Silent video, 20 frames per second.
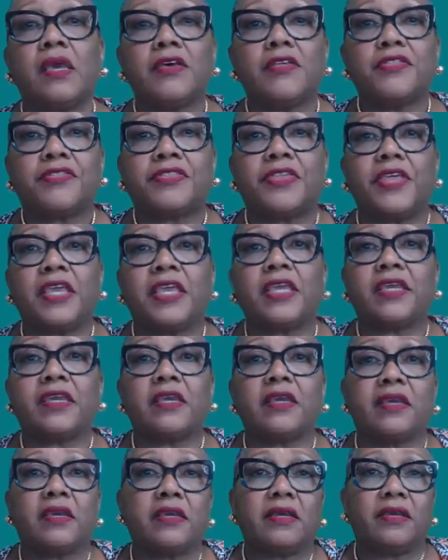
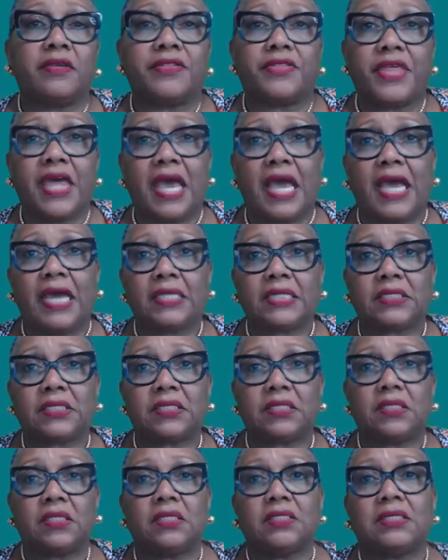think that
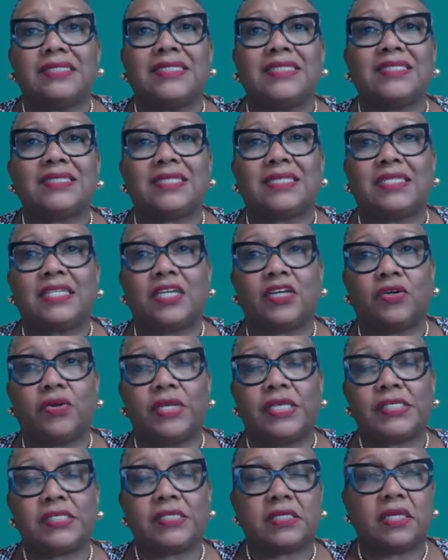
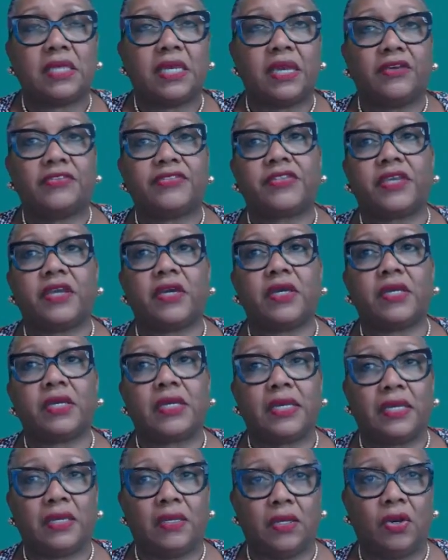decreased healthcare
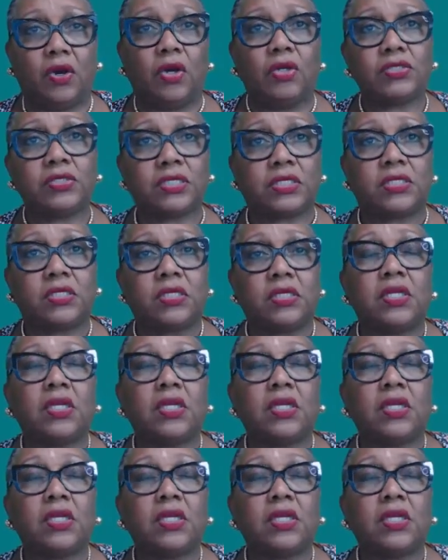cost